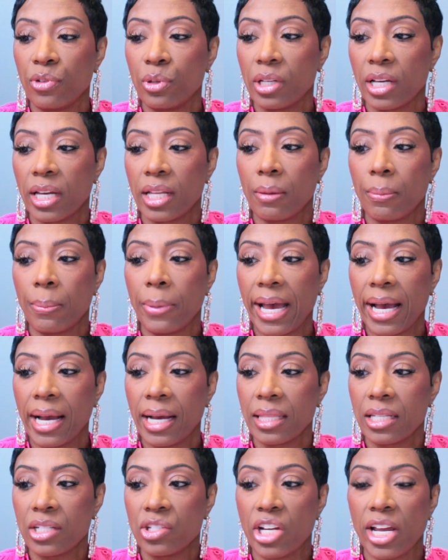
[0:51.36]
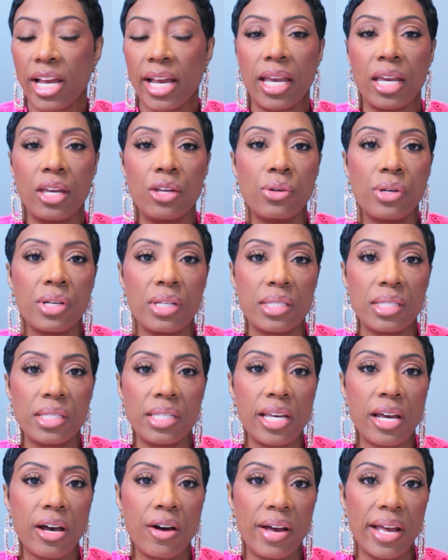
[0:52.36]
you look at the back of the jacket, you can
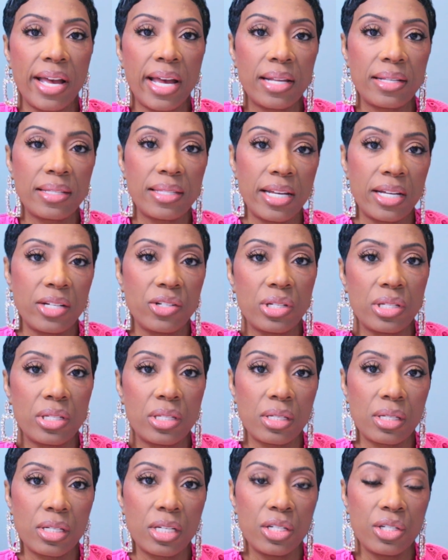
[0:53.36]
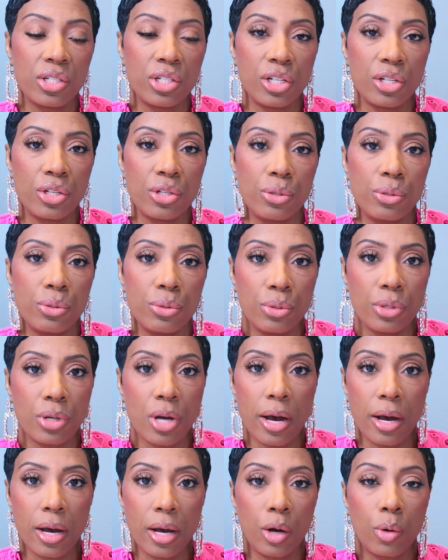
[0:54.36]
see how it has that just continued
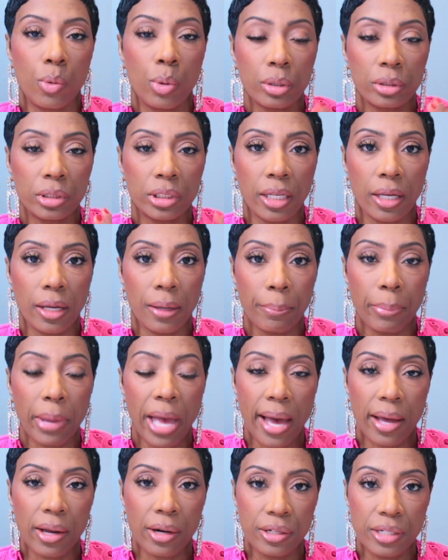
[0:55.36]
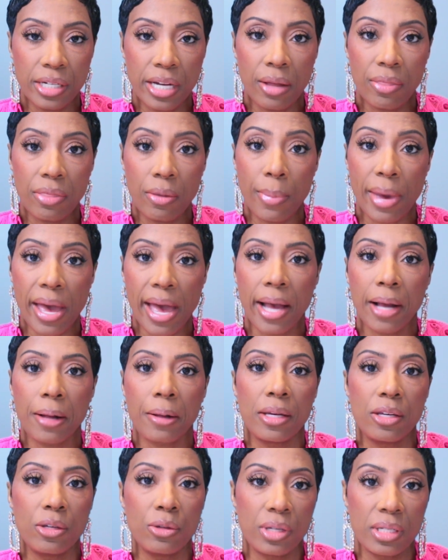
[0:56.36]
uh, quilting pattern down the back.
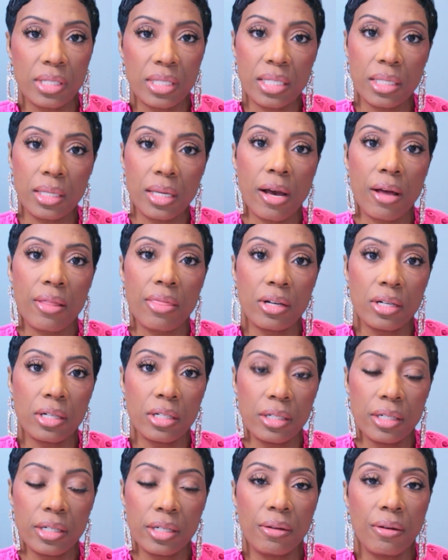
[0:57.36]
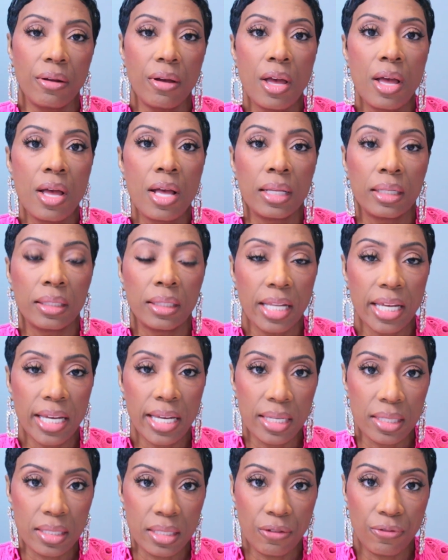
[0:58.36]
And you can see how the hood
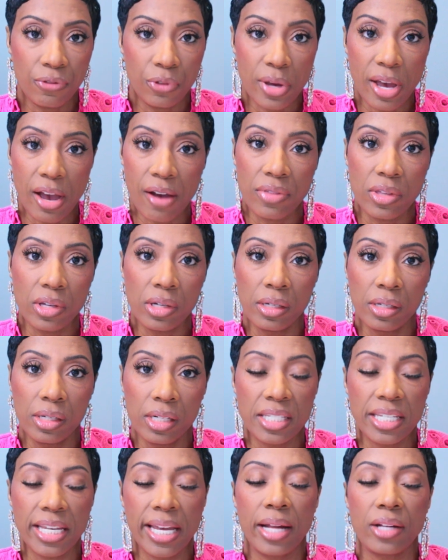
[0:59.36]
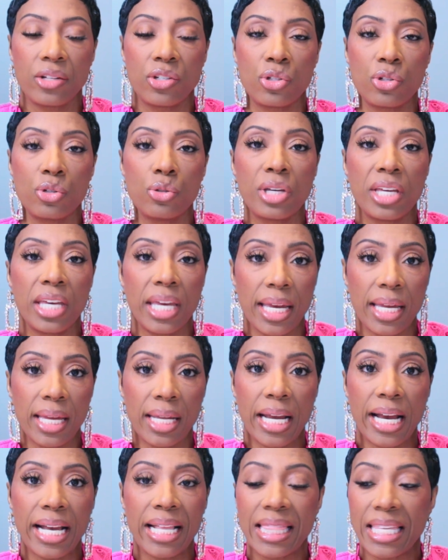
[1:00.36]
lays if you have the hood attached. You
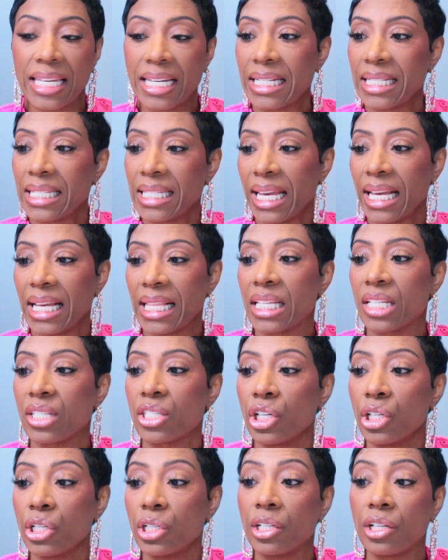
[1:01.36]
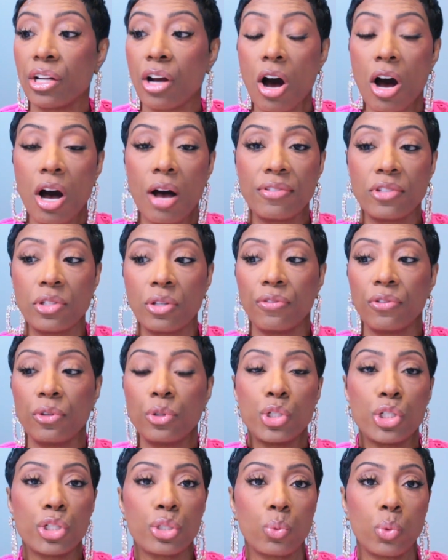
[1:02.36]
can, I think, take this hood off. So if you
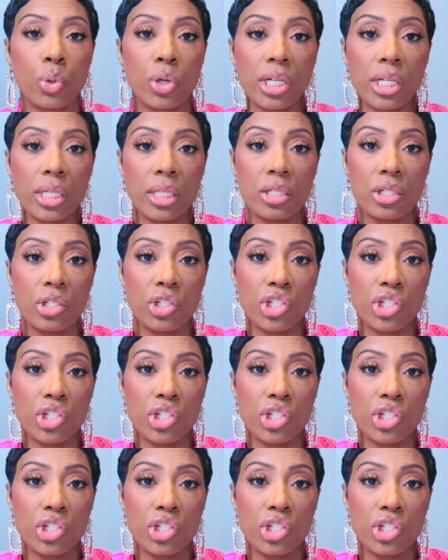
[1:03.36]
just wanted the